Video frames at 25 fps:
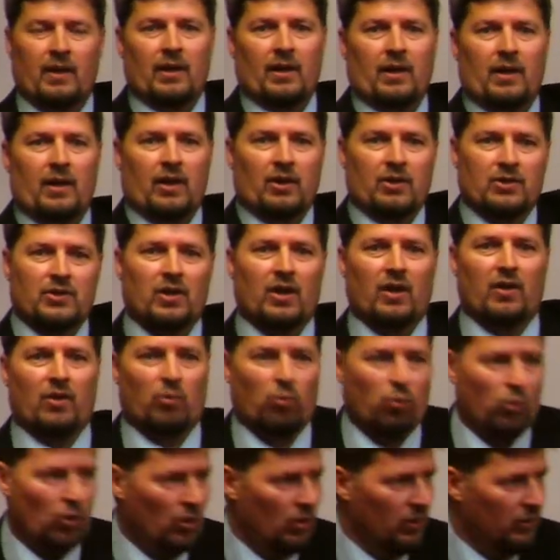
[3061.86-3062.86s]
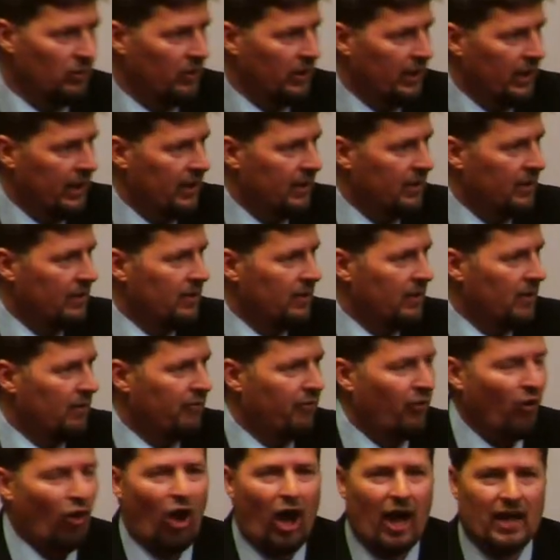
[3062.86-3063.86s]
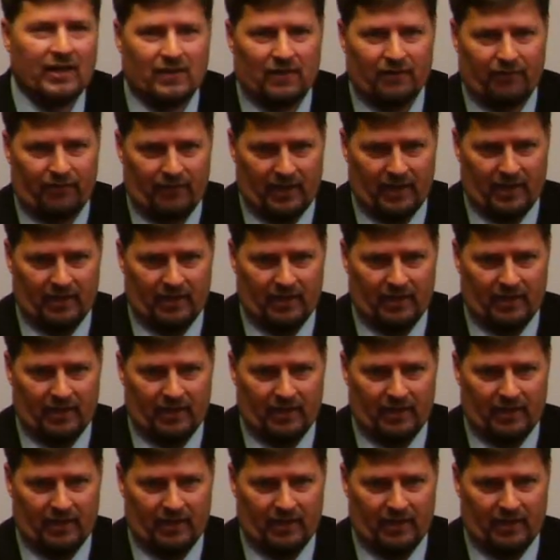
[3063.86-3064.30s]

here's another worldly philosophy